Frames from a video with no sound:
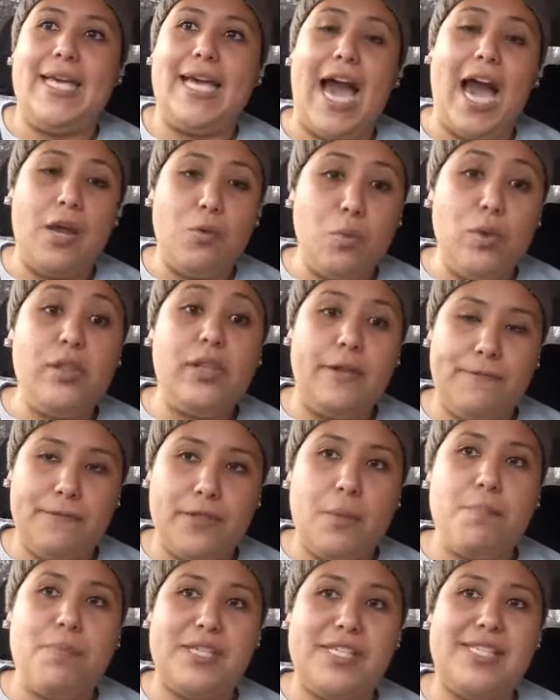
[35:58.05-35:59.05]
God will
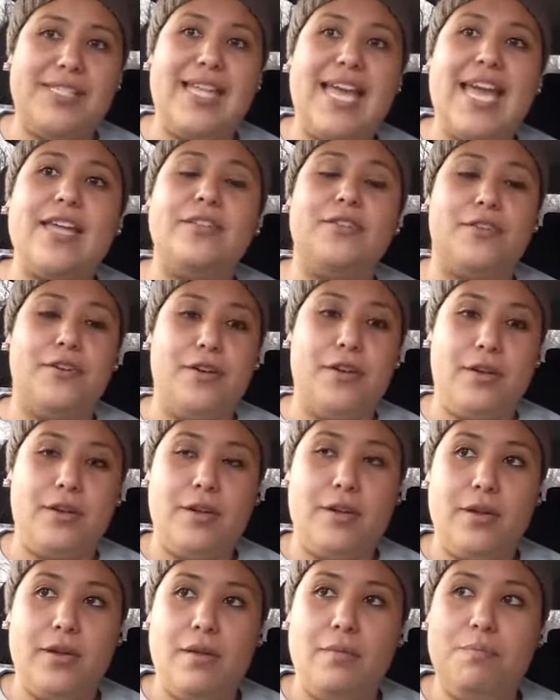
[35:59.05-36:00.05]
lift up a standard
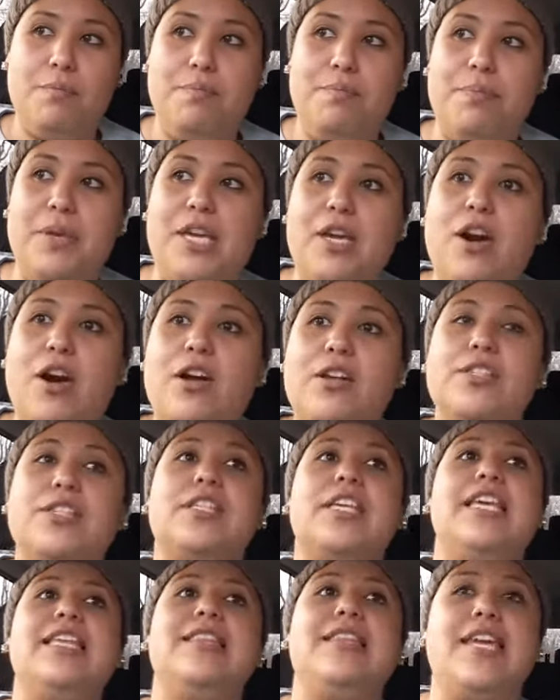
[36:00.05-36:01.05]

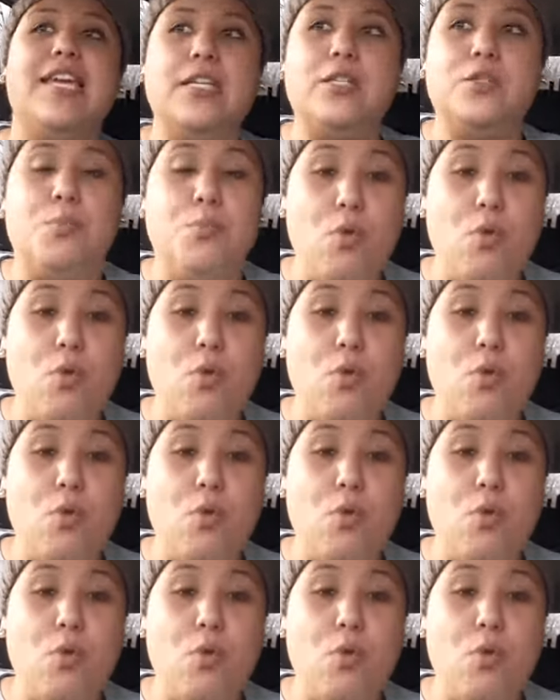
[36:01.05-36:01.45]
because he needs